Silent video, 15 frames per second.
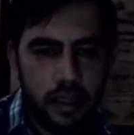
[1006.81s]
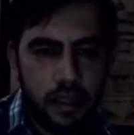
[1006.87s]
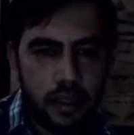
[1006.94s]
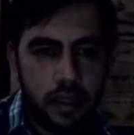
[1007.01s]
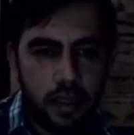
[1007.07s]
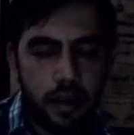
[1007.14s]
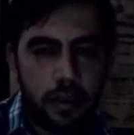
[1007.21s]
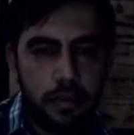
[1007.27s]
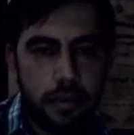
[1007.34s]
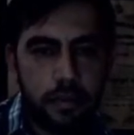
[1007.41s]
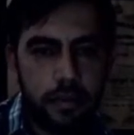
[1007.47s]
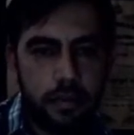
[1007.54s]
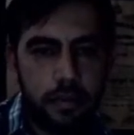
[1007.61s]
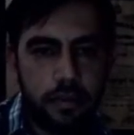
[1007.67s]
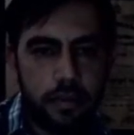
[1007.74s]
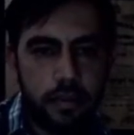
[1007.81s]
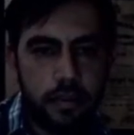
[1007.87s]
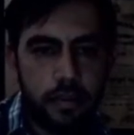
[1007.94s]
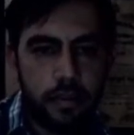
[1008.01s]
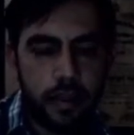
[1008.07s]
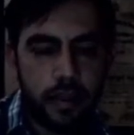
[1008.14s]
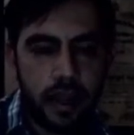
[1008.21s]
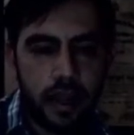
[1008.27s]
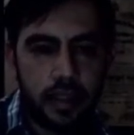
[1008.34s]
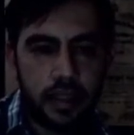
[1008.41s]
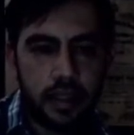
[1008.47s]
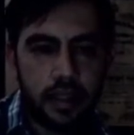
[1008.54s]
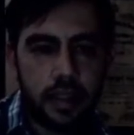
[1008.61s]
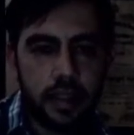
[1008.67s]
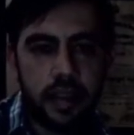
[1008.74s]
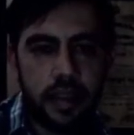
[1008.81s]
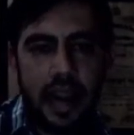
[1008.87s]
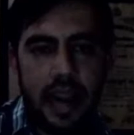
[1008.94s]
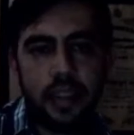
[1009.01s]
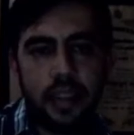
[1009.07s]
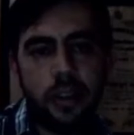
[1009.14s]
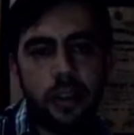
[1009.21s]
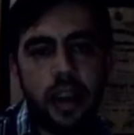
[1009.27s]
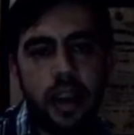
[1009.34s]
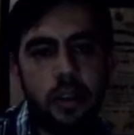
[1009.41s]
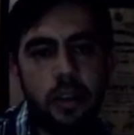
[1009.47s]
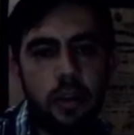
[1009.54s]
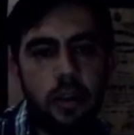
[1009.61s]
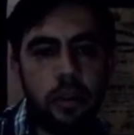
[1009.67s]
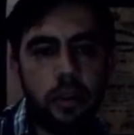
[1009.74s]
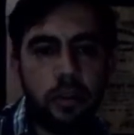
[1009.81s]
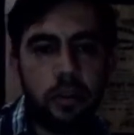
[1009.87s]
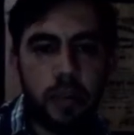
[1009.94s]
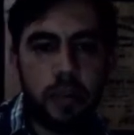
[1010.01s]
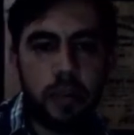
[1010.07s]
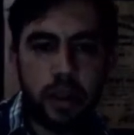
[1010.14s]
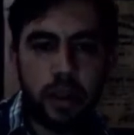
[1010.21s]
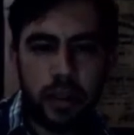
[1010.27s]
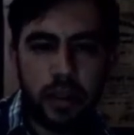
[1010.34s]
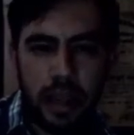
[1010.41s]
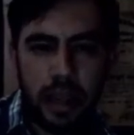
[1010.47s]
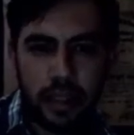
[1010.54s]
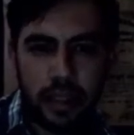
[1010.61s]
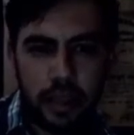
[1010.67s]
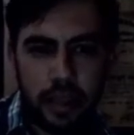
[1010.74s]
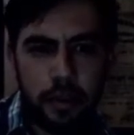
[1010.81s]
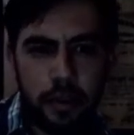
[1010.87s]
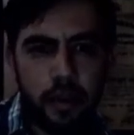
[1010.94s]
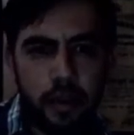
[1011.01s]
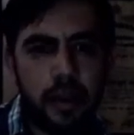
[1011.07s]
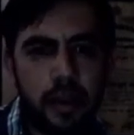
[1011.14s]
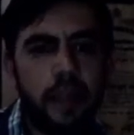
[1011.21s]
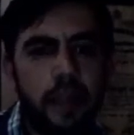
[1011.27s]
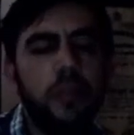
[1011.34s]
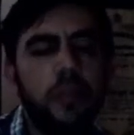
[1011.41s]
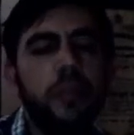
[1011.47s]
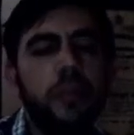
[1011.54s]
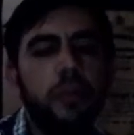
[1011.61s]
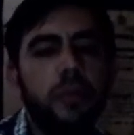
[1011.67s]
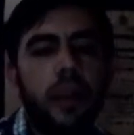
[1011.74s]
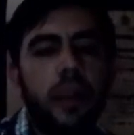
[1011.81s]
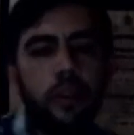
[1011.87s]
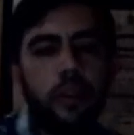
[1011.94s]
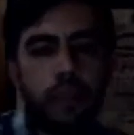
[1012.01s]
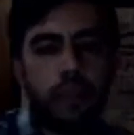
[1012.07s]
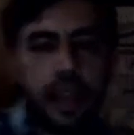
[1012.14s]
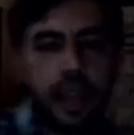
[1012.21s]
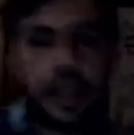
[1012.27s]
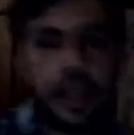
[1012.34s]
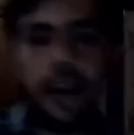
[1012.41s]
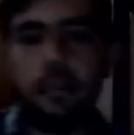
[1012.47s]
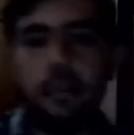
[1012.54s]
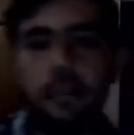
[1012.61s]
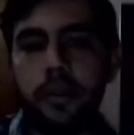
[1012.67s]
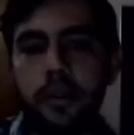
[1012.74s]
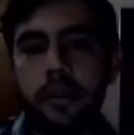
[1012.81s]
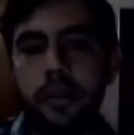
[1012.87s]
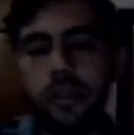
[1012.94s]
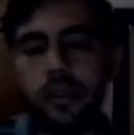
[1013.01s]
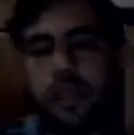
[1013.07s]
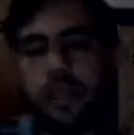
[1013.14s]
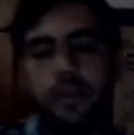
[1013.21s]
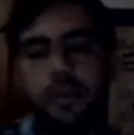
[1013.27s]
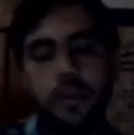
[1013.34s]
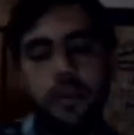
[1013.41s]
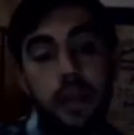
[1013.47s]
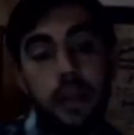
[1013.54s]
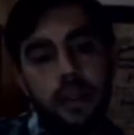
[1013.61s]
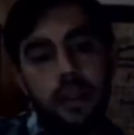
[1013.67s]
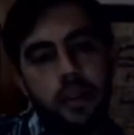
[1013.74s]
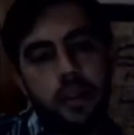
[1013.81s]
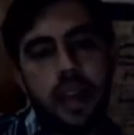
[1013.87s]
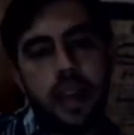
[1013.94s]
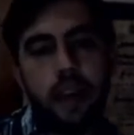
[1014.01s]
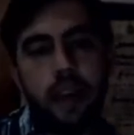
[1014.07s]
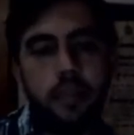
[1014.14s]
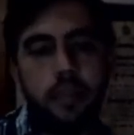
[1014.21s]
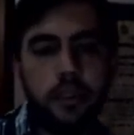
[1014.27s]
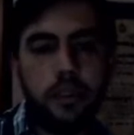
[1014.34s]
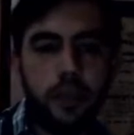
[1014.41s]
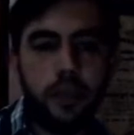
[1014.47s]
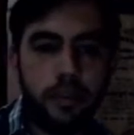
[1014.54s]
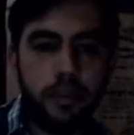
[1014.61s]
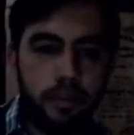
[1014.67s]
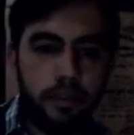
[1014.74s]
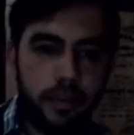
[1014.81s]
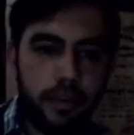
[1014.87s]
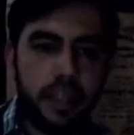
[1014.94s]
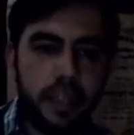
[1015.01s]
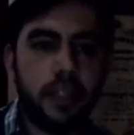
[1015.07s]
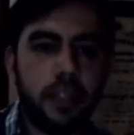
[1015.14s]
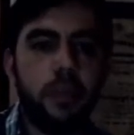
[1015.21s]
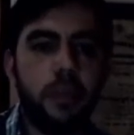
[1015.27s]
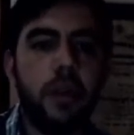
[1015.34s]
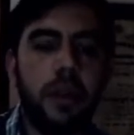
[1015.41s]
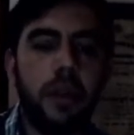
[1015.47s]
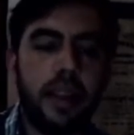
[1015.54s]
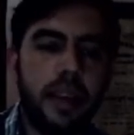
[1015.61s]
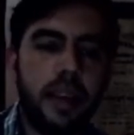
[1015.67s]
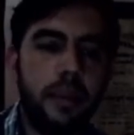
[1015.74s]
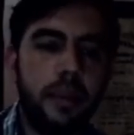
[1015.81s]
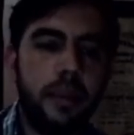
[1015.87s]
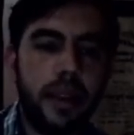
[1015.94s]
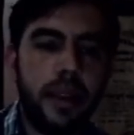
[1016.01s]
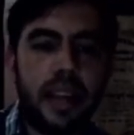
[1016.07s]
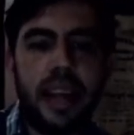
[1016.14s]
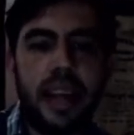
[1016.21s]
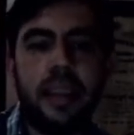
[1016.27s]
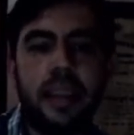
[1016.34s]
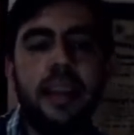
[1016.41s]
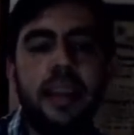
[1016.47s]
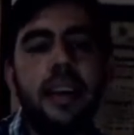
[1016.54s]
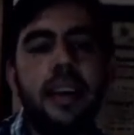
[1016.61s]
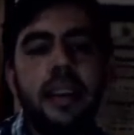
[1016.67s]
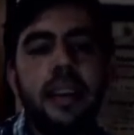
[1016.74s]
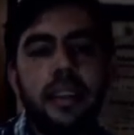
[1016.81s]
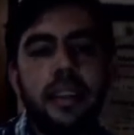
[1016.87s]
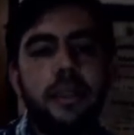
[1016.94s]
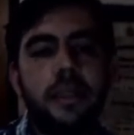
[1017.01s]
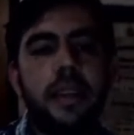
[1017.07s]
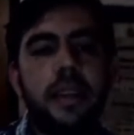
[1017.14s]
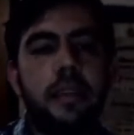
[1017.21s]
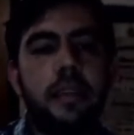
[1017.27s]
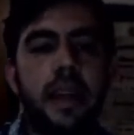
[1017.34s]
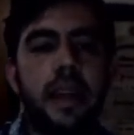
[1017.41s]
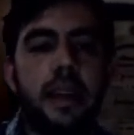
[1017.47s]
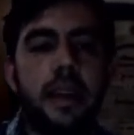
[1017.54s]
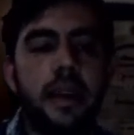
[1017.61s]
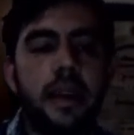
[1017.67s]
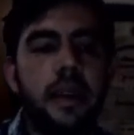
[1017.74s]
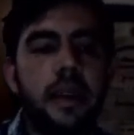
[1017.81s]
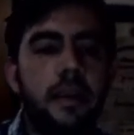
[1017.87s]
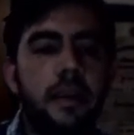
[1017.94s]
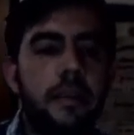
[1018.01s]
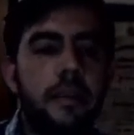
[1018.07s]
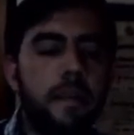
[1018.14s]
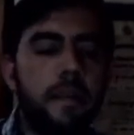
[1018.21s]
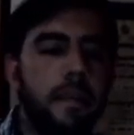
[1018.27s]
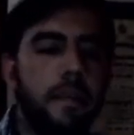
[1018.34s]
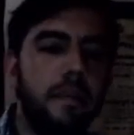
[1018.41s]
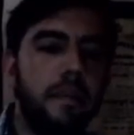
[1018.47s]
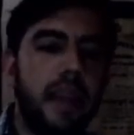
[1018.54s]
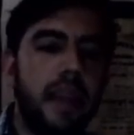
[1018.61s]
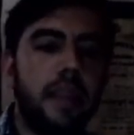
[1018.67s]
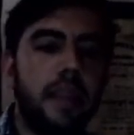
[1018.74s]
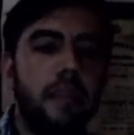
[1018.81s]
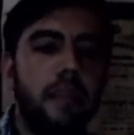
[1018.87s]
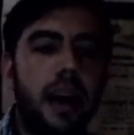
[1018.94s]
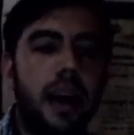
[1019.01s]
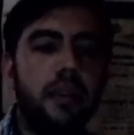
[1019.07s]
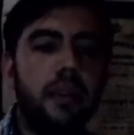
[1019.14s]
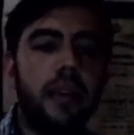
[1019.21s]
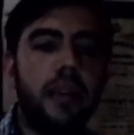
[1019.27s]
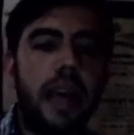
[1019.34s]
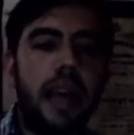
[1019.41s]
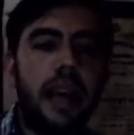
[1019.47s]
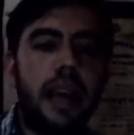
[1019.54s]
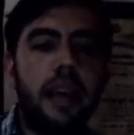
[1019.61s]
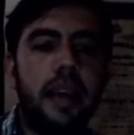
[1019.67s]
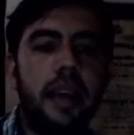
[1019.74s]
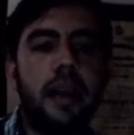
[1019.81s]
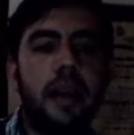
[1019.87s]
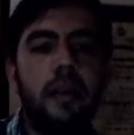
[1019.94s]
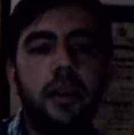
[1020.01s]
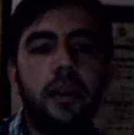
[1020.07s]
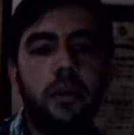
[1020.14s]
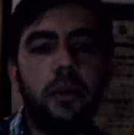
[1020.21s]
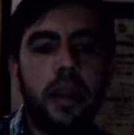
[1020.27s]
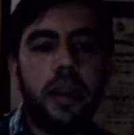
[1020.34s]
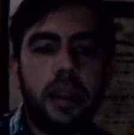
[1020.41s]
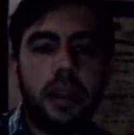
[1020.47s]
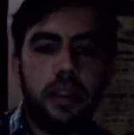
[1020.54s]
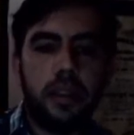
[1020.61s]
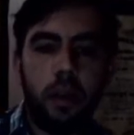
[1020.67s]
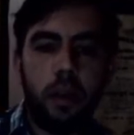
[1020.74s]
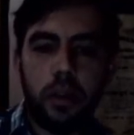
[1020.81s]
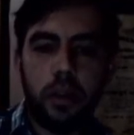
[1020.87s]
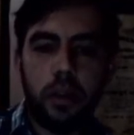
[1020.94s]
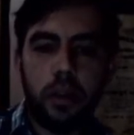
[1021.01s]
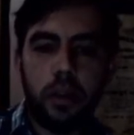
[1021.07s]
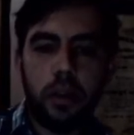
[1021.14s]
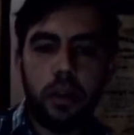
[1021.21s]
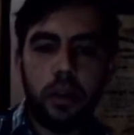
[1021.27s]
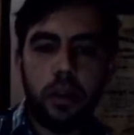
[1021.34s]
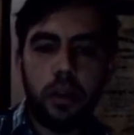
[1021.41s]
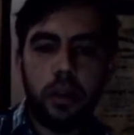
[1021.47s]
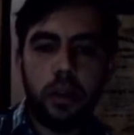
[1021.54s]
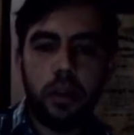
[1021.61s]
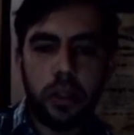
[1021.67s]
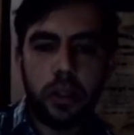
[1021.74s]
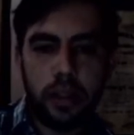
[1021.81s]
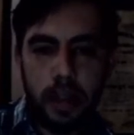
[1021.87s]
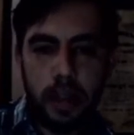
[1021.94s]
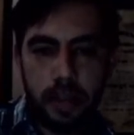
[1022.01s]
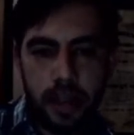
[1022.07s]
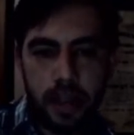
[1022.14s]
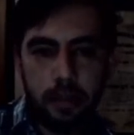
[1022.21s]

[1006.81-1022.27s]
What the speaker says: So let's see. Also, I don't want to, because as he probably is going to try to take the outputs on e4, well, not the outputs, but this square where the knight is defended by the pawn. I want to keep this option available.